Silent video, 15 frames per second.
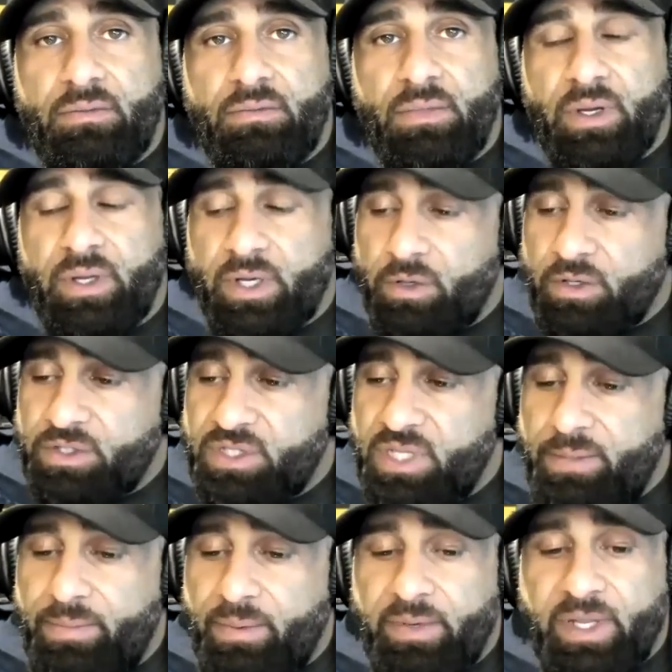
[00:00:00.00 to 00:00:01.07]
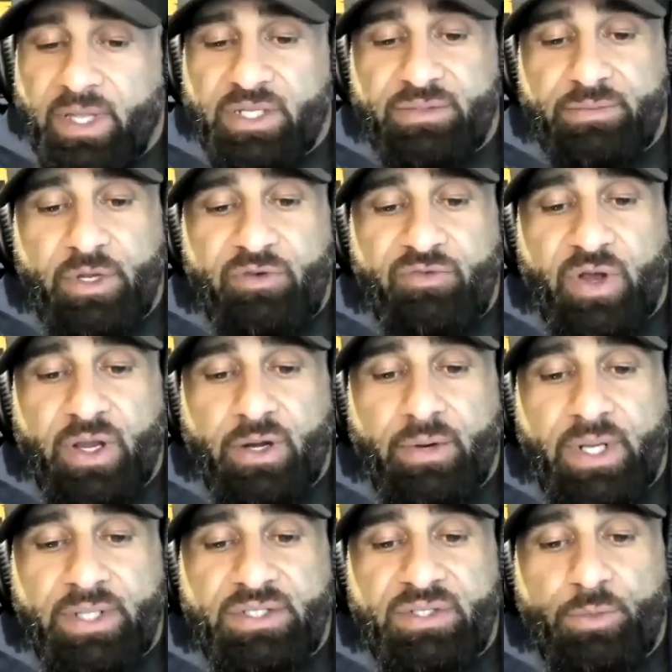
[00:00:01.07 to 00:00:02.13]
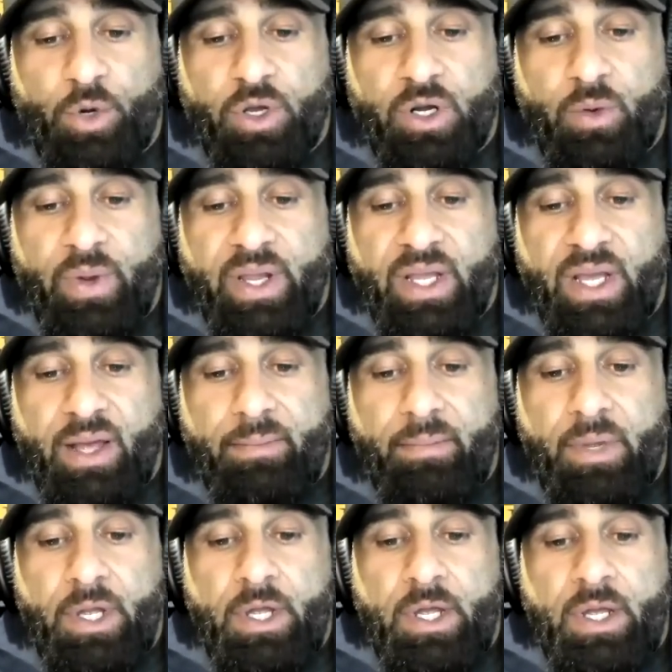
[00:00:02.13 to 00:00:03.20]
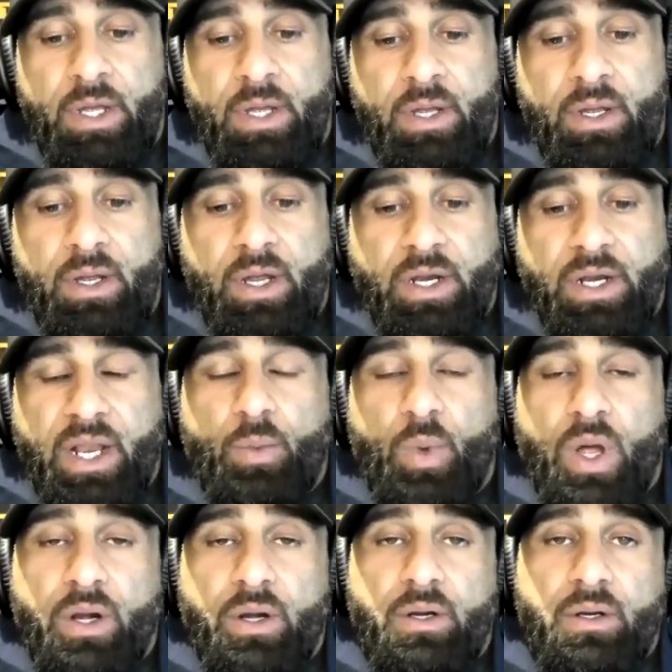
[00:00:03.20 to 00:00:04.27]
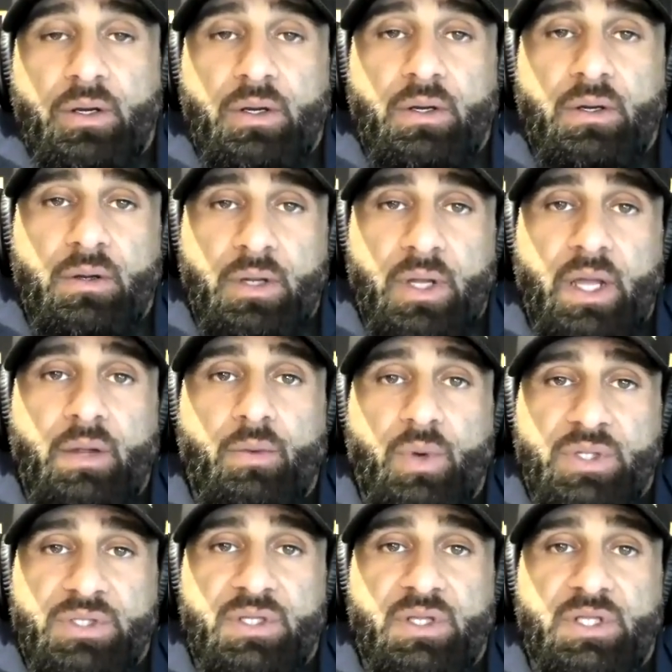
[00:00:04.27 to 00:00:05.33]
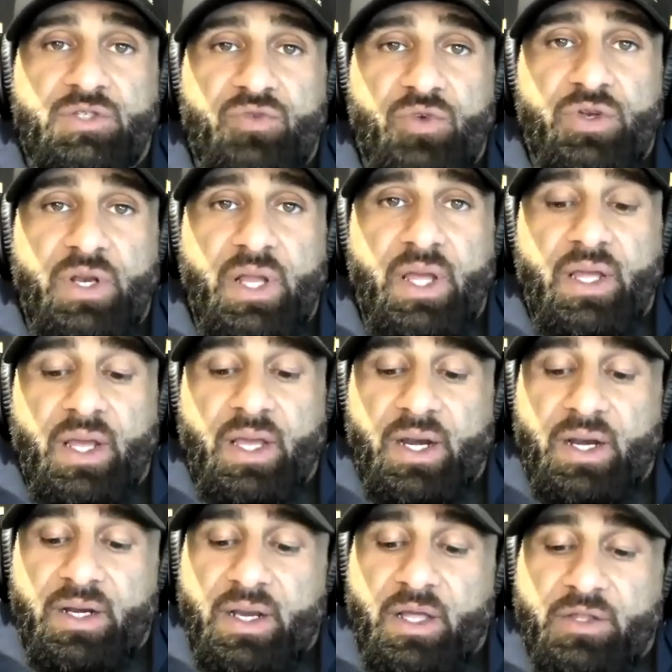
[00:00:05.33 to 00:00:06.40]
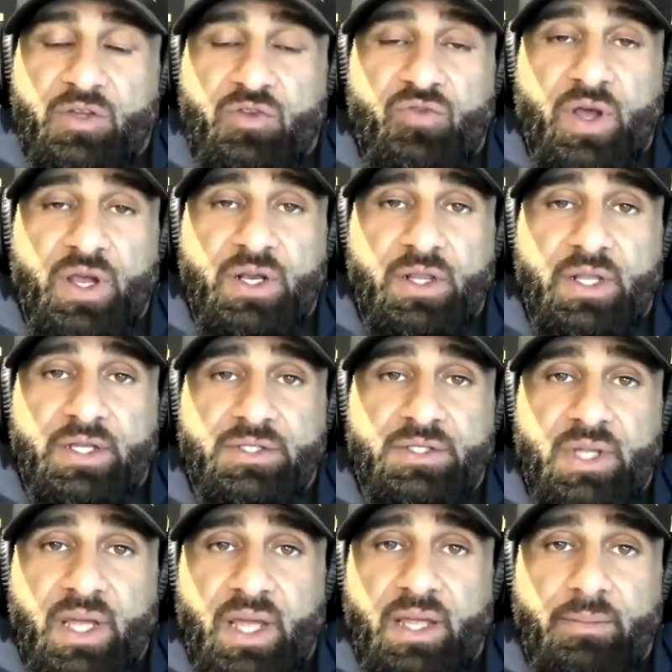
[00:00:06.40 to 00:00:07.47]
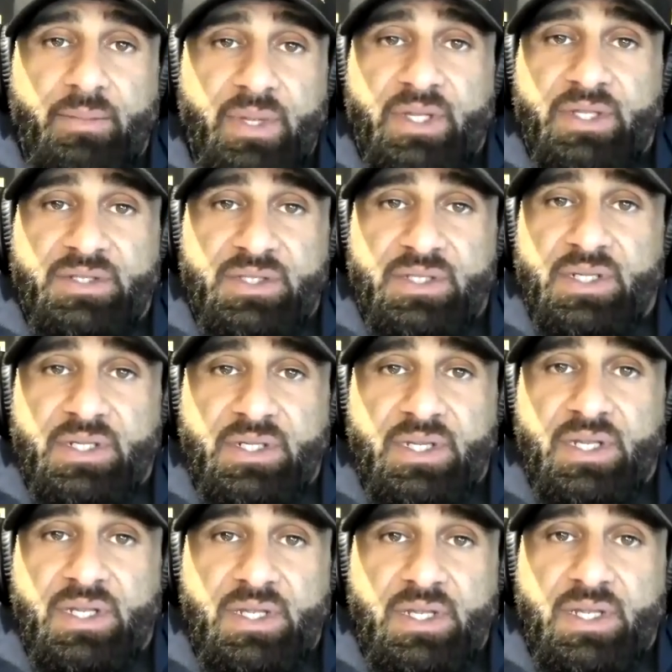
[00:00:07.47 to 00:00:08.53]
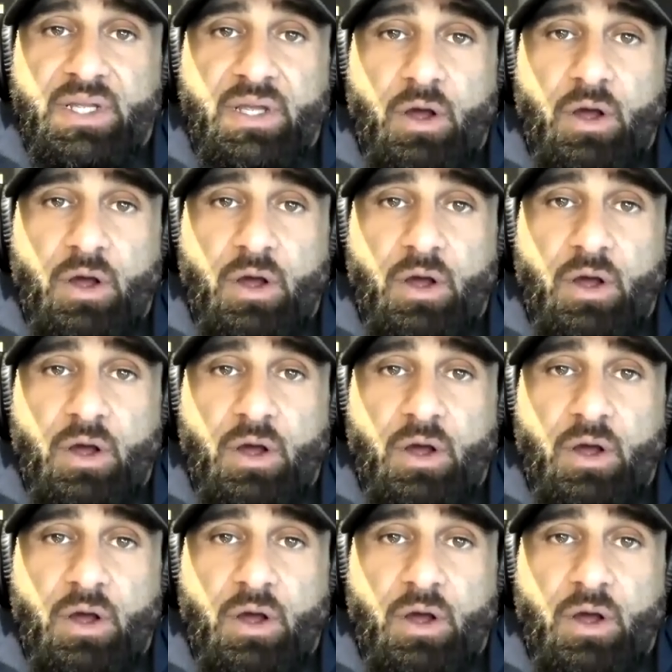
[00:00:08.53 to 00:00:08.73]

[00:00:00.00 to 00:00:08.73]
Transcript: I'm going to go to sleep. I'm going to get some good fucking rest. Tomorrow I'm going to wake up. And then what? Okay, what's the list for today? I got to nail this fucking list. A, B, C, D, E.